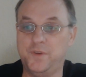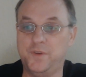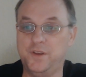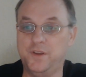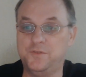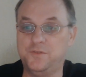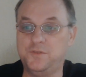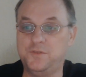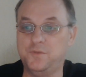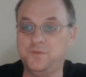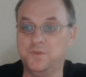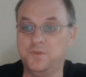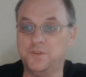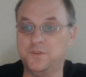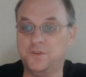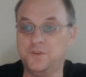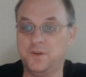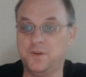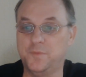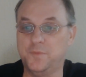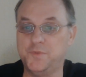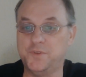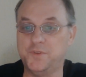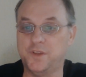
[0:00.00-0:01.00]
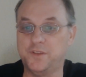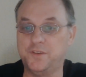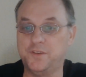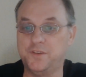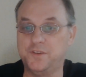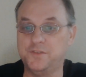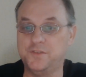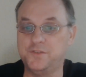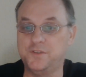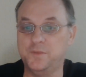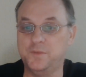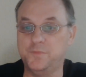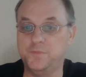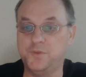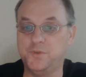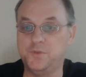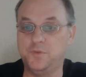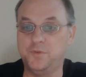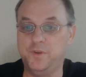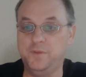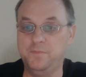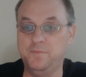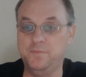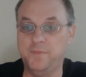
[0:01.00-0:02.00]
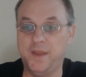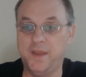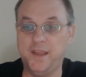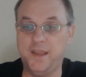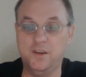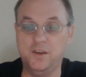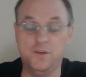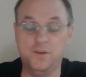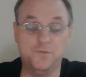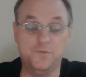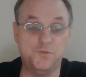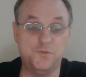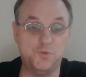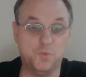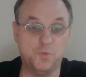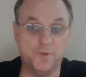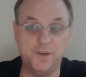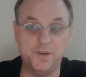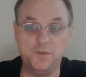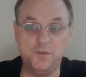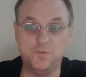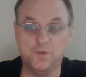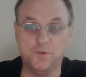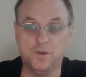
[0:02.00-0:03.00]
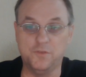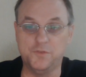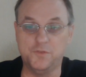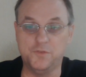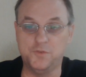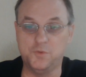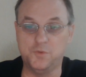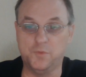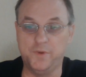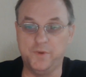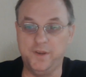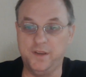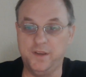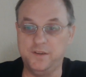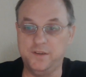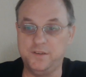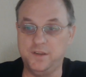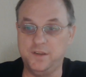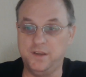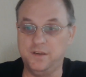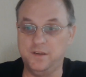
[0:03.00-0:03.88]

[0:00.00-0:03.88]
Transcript: to other companies without the consent between May of 2012 and 2018.